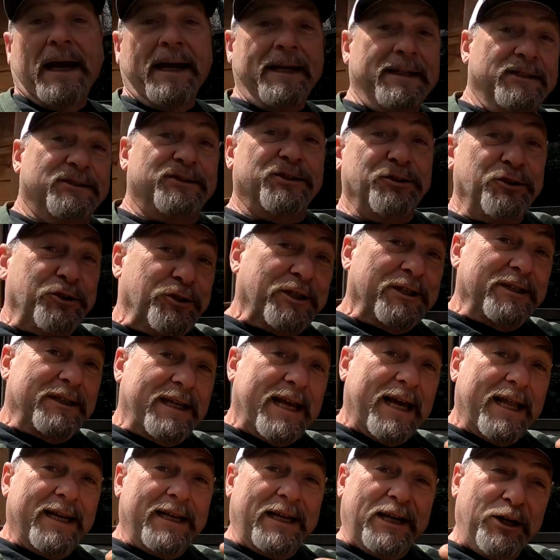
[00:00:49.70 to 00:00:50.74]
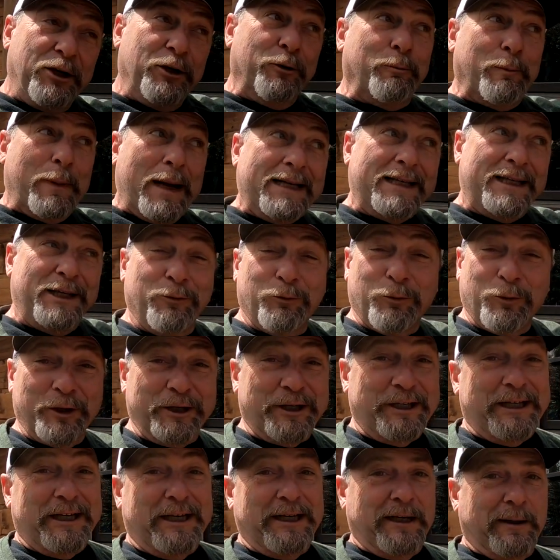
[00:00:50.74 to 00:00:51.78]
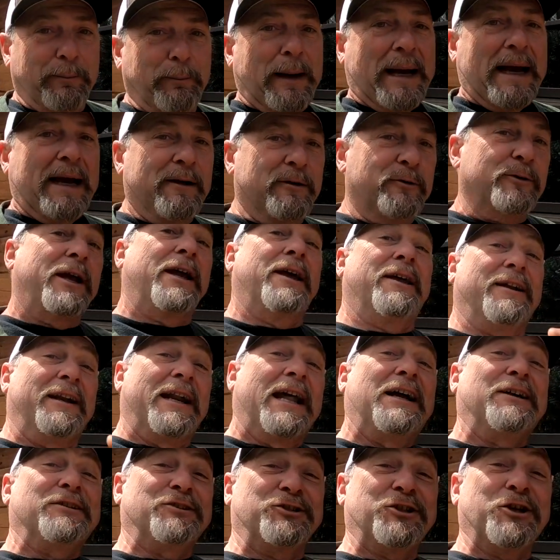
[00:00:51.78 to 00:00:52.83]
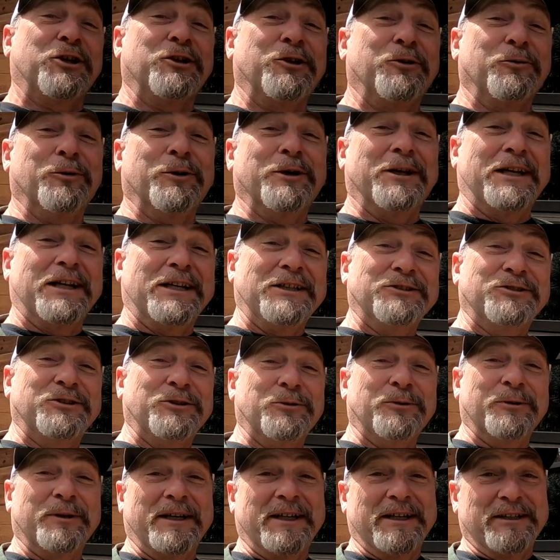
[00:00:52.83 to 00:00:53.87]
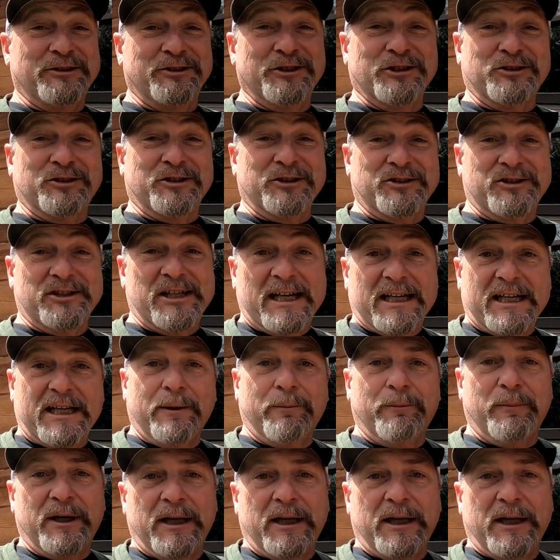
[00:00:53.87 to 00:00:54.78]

Hey, so you can kind of hear Mikey working in the background, and I'll show you what he's doing in just a second.